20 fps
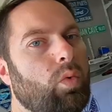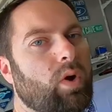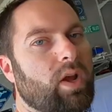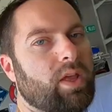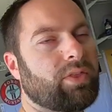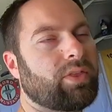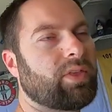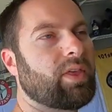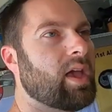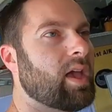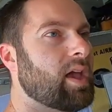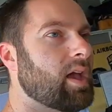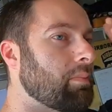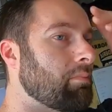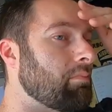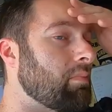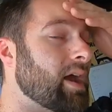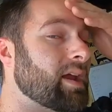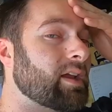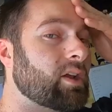With
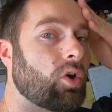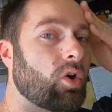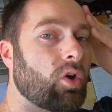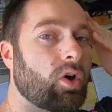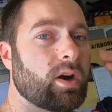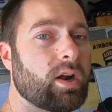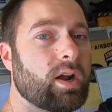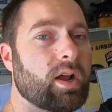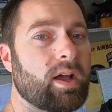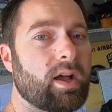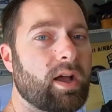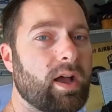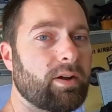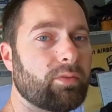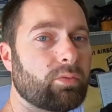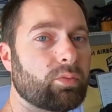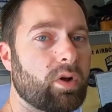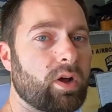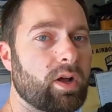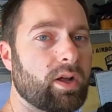my car, I
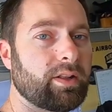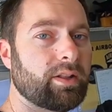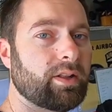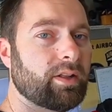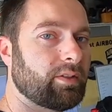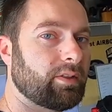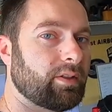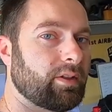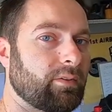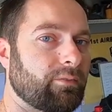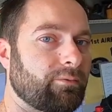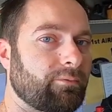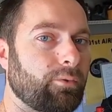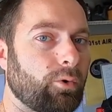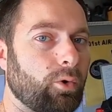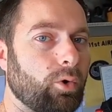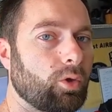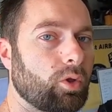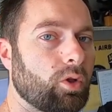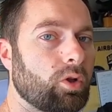run the
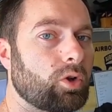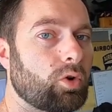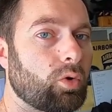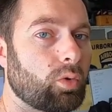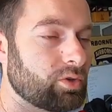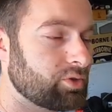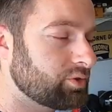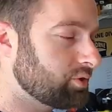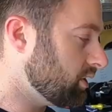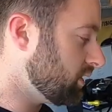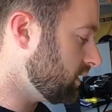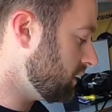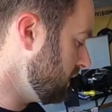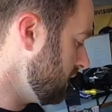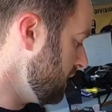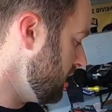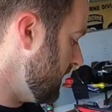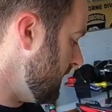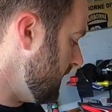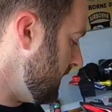full Corsa
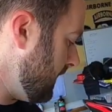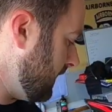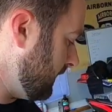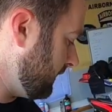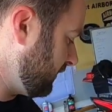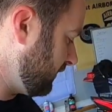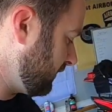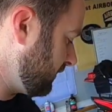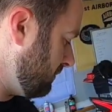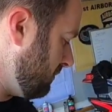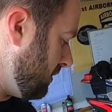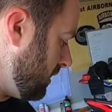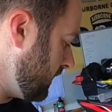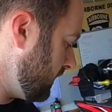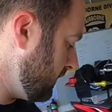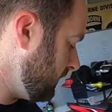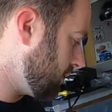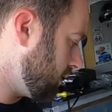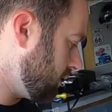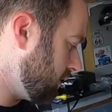system on
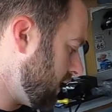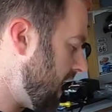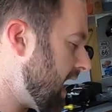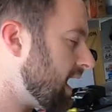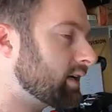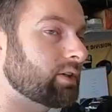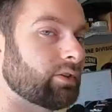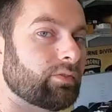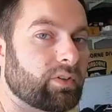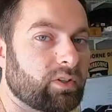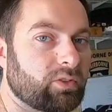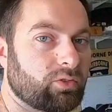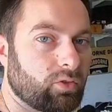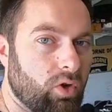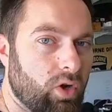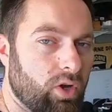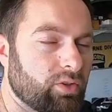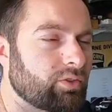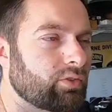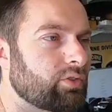it. They're active
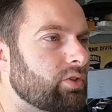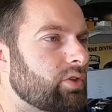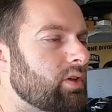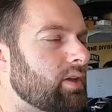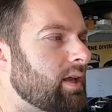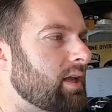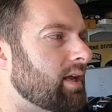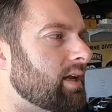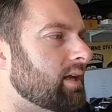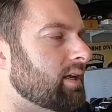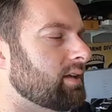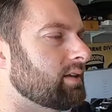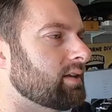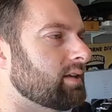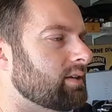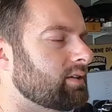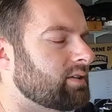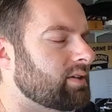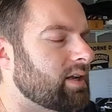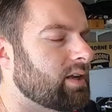exhaust and
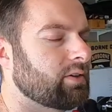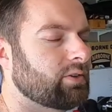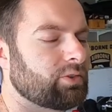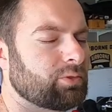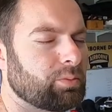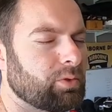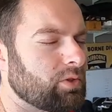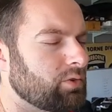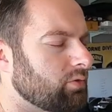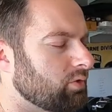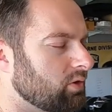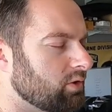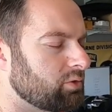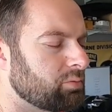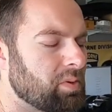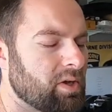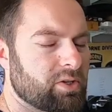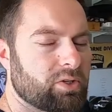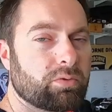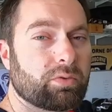it sounds beautiful,
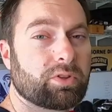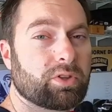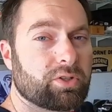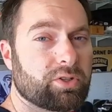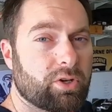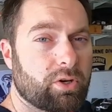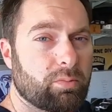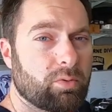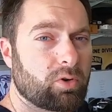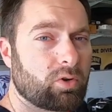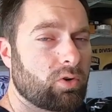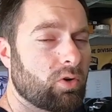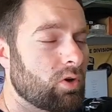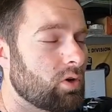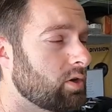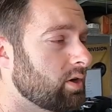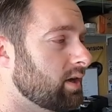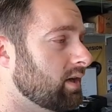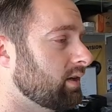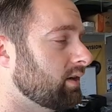especially with the turbo
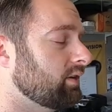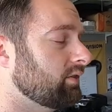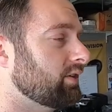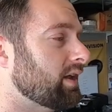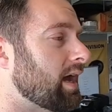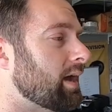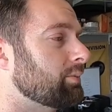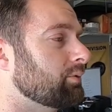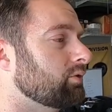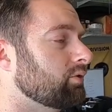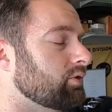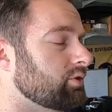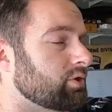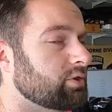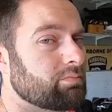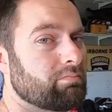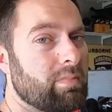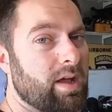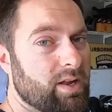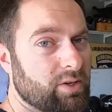car. It is absolutely
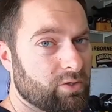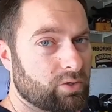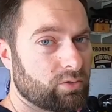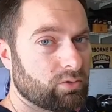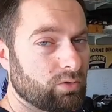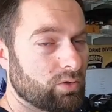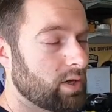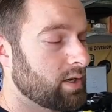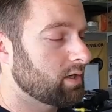just magical.